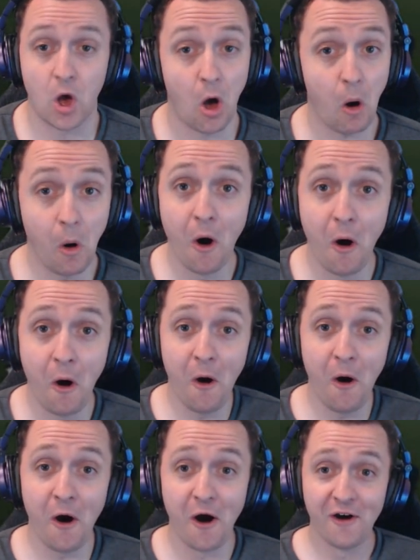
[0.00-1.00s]

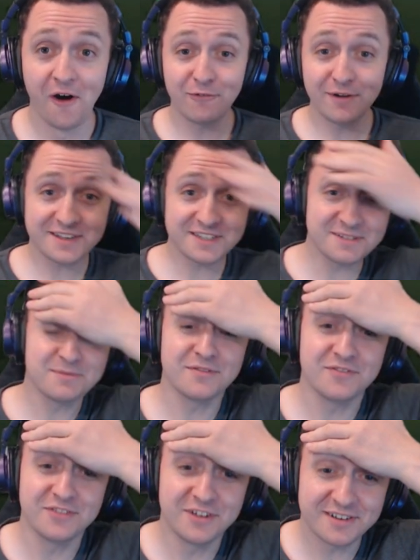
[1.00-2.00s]
Oh, Wrexham
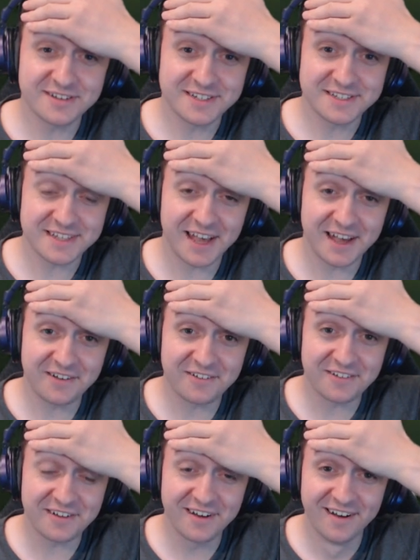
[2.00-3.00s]
have knocked us out.